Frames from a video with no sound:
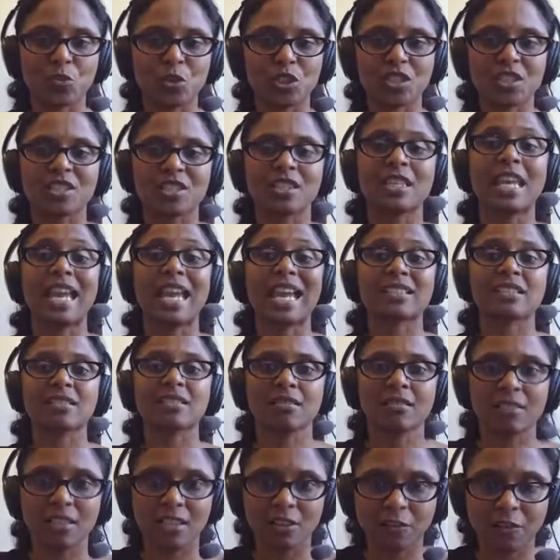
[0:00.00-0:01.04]
which is the
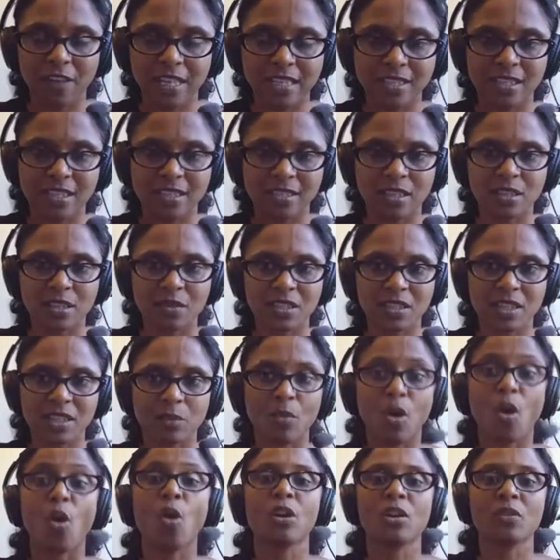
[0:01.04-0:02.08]
external facing service that
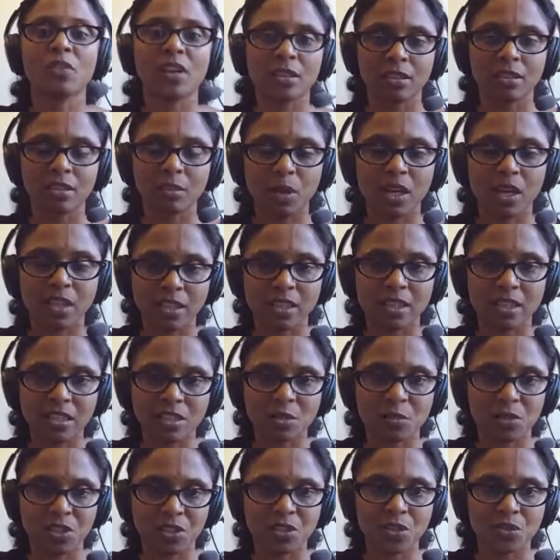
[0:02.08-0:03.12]
all of our third party
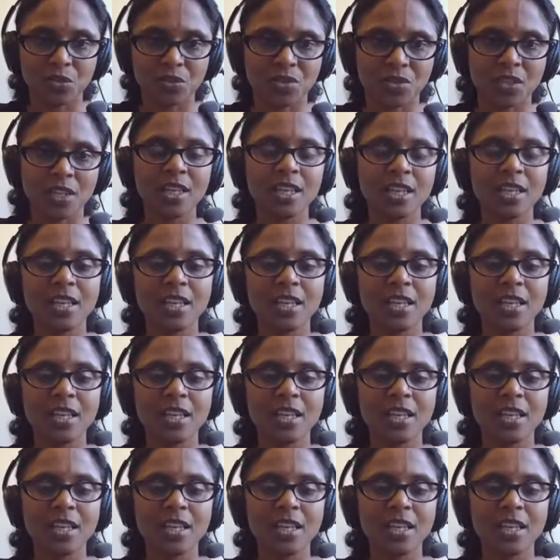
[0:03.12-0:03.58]
customers use.